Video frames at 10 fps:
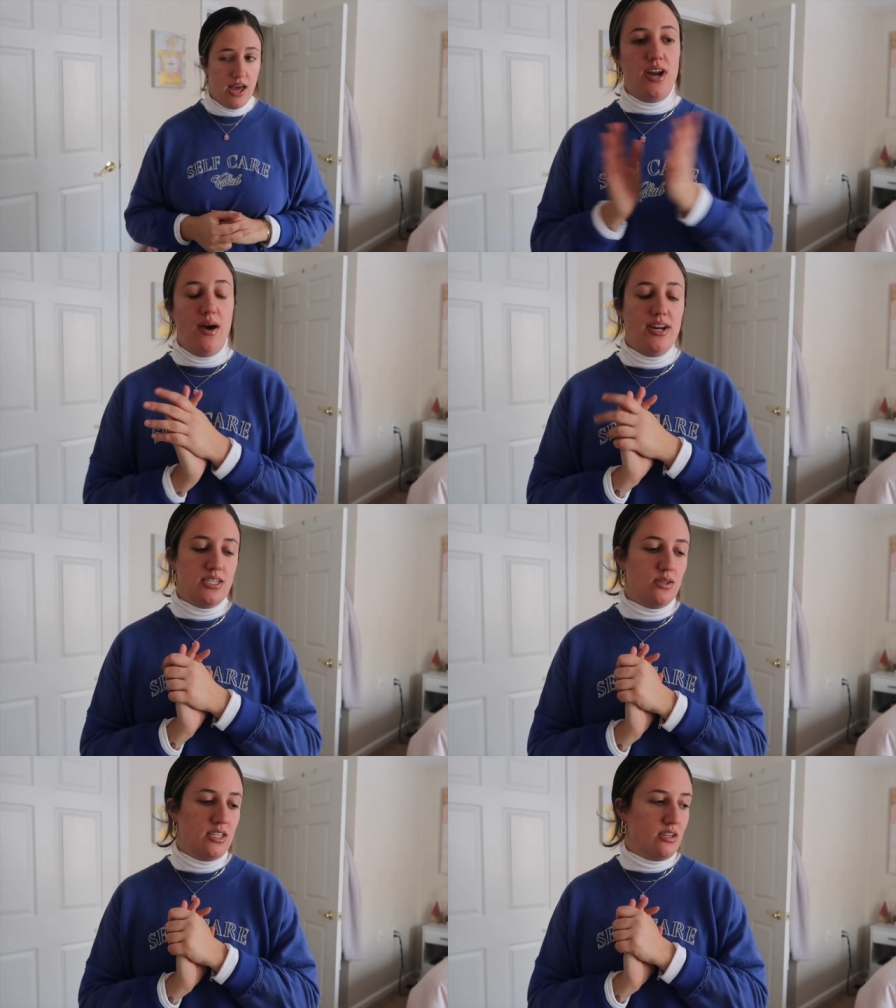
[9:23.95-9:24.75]
Now I need
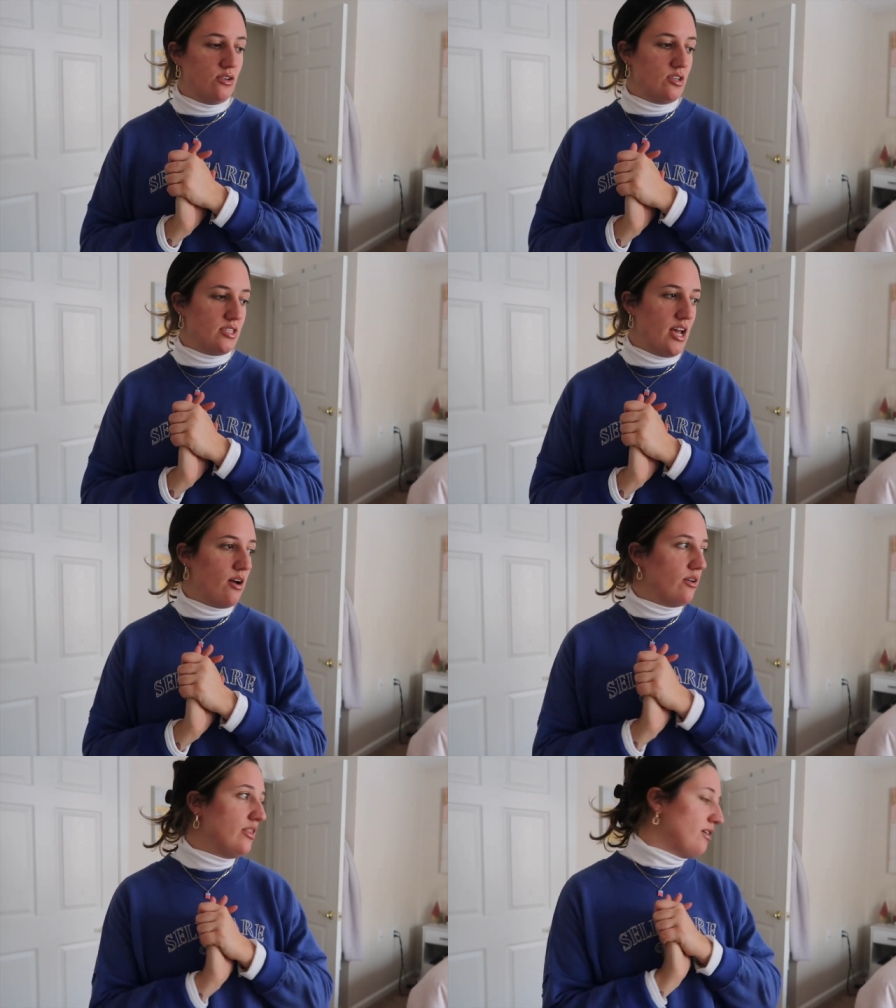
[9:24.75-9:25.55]
to go let the girls
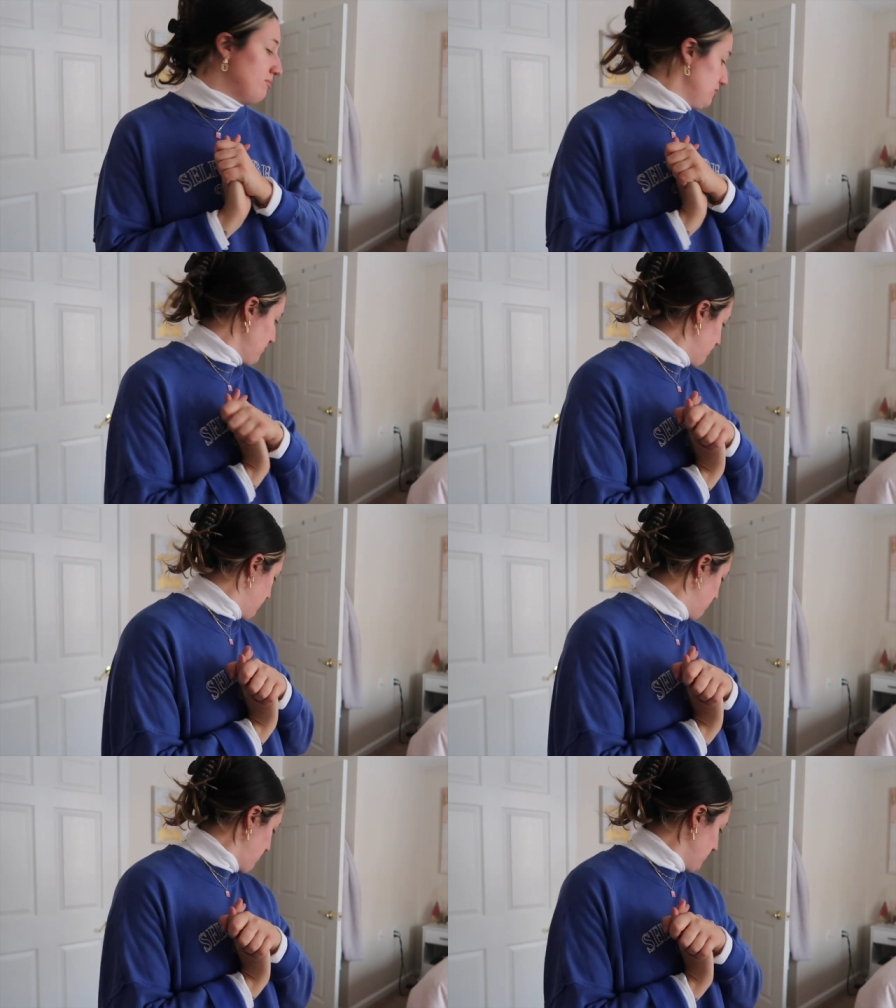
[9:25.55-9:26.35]
out. They've been driving
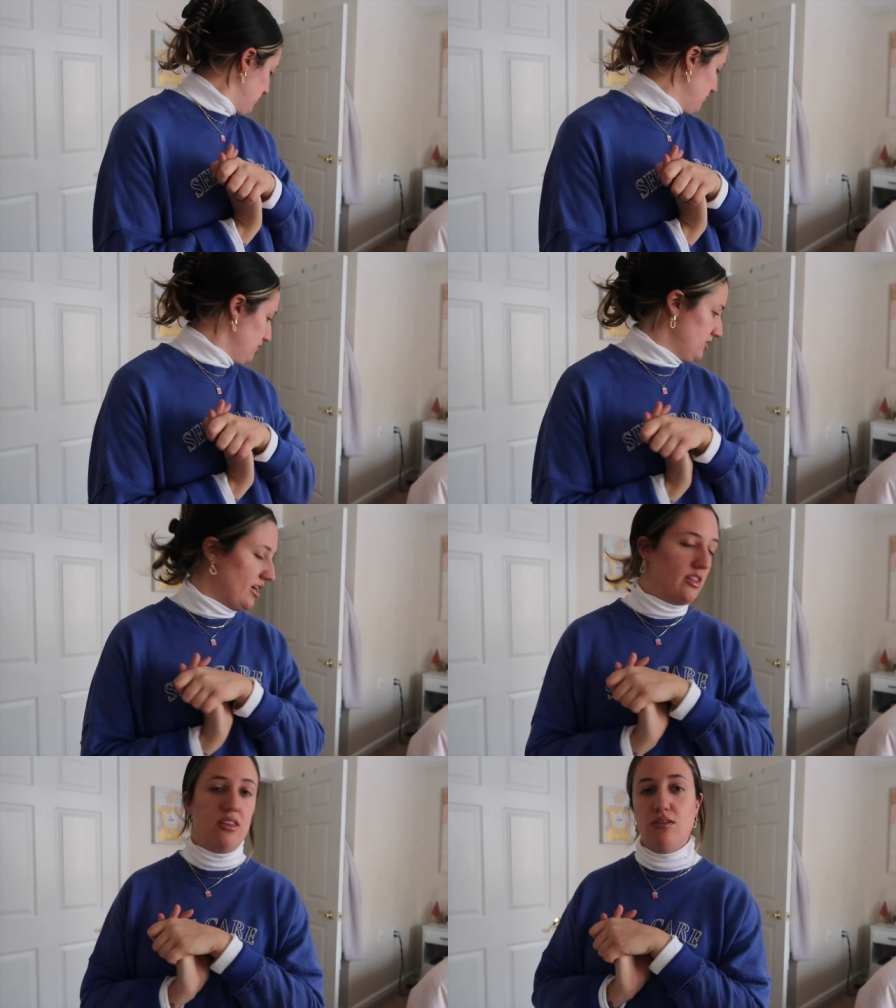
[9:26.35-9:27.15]
me bonkers.
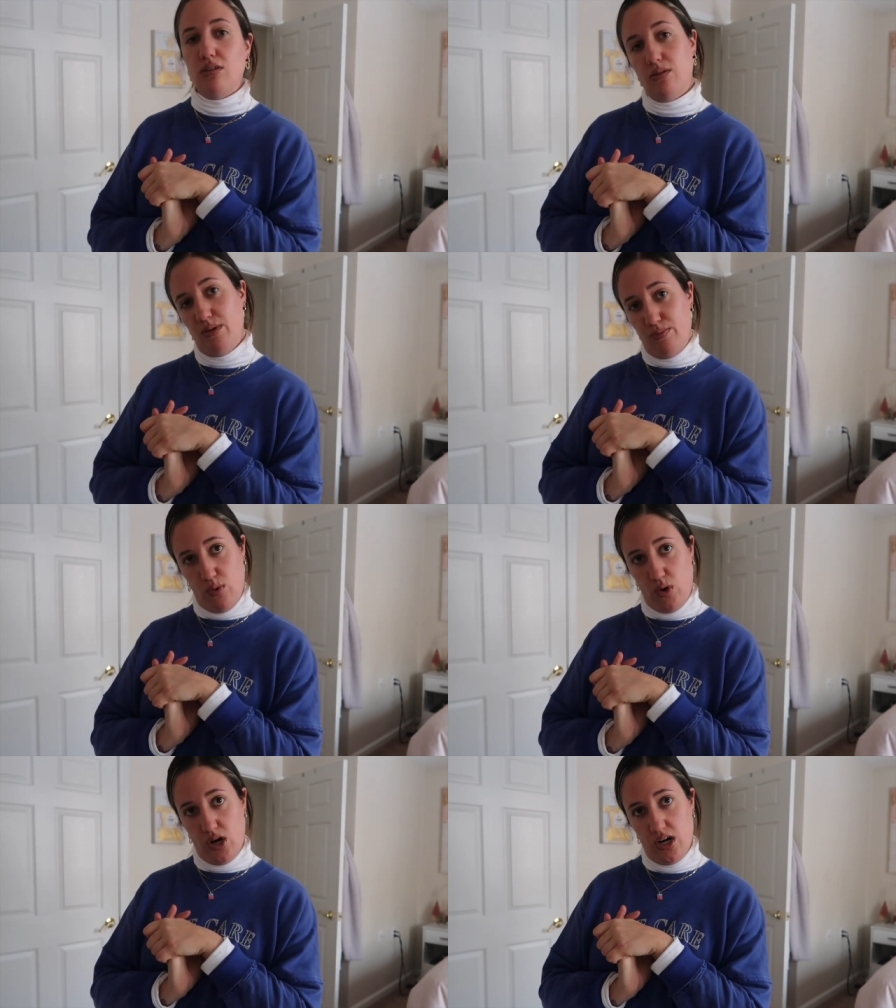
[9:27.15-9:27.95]
I think they're a little bit
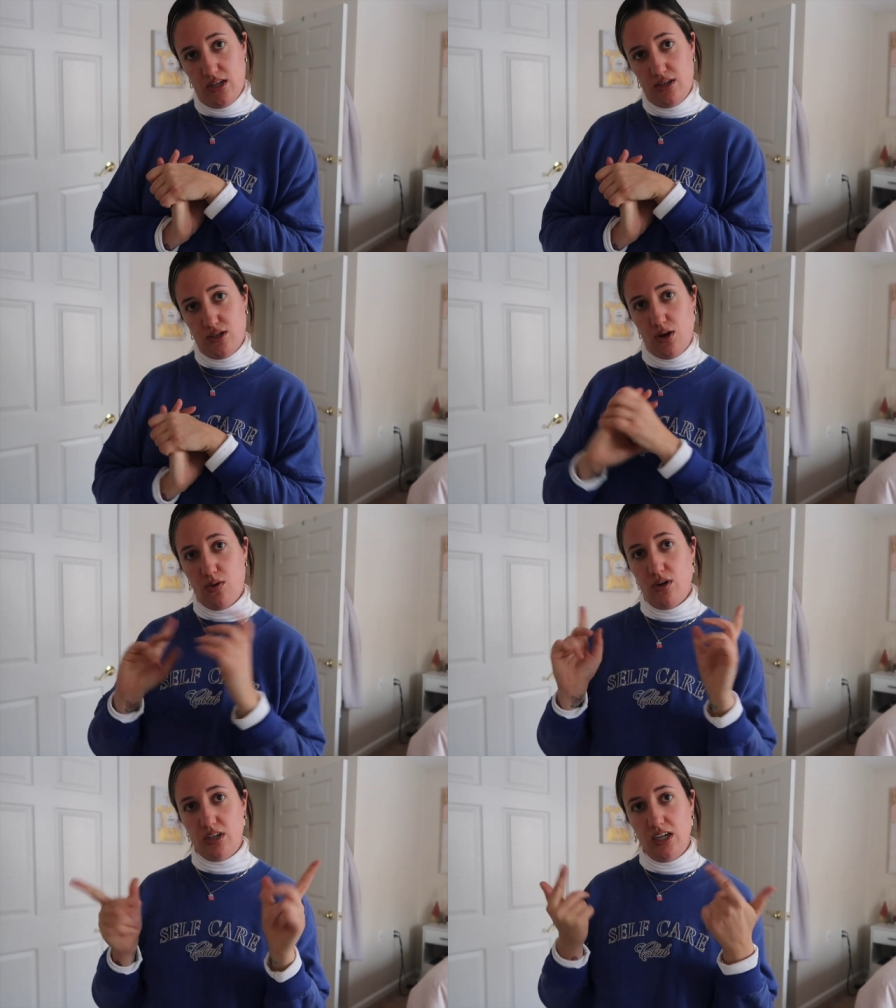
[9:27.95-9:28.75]
bored, so